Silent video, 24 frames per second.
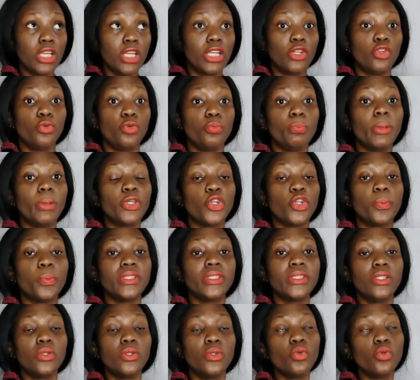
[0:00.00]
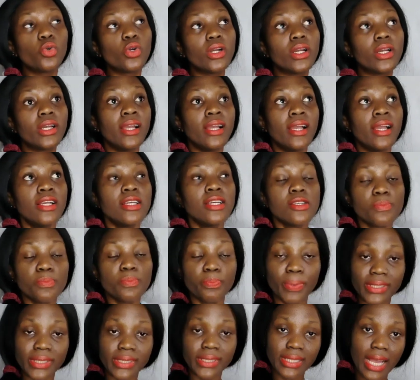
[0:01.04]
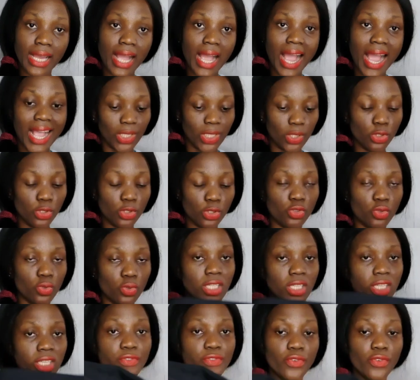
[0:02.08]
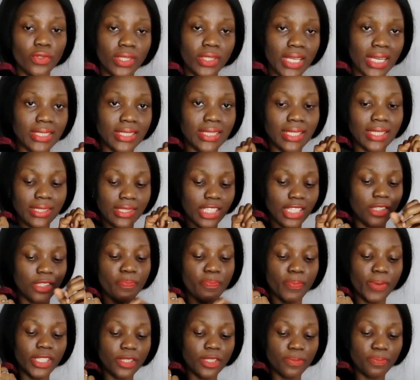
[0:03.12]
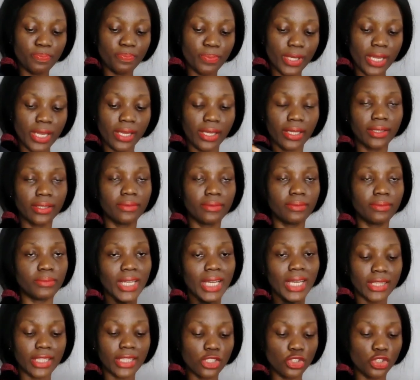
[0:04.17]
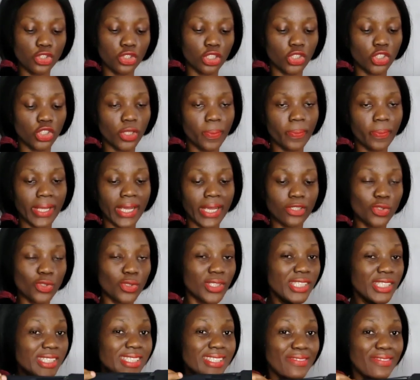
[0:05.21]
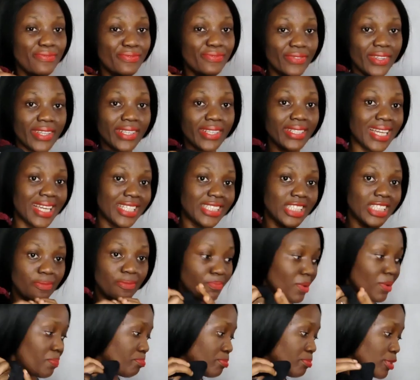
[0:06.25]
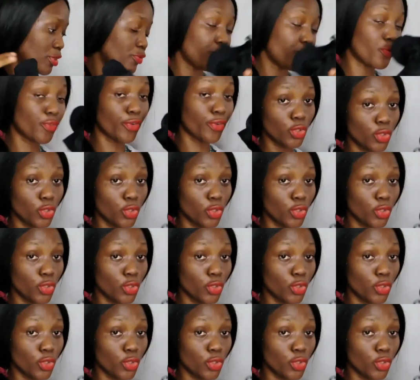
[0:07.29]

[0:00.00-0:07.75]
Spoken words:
make your body look better and also give you that statement attention or something. So this is a very nice statement piece for you